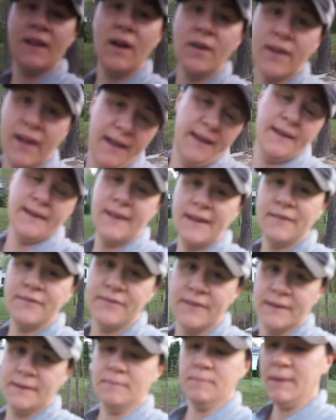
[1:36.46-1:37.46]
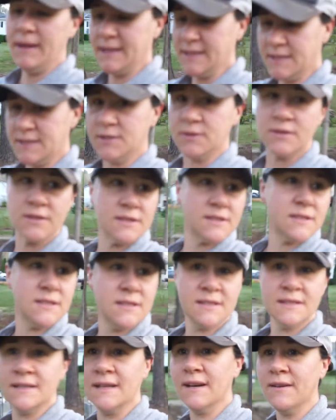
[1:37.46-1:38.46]
Okay, enough fun. Back to chores.
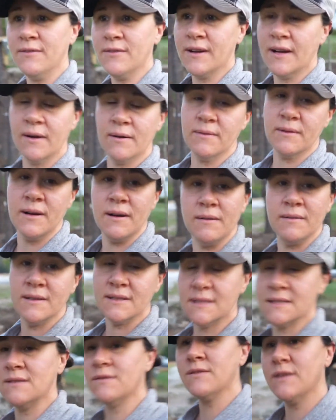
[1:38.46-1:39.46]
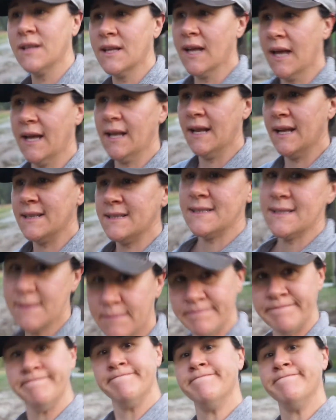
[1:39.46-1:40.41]
I forget where I was. Filling hay nets.